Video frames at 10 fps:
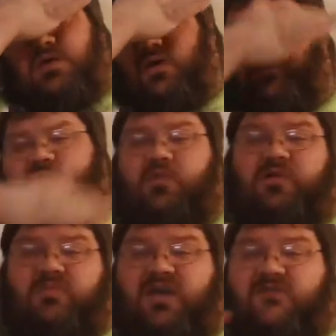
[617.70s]
it's one
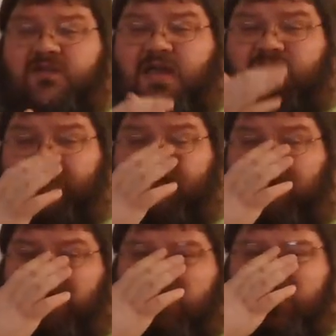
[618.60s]
of my favorites
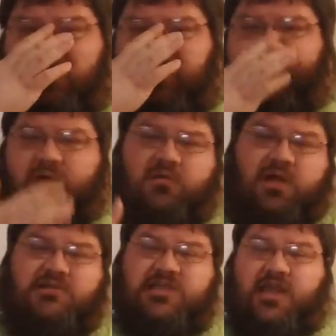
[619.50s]
of the ruthless
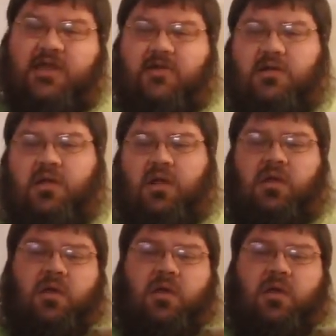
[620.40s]
aggression era.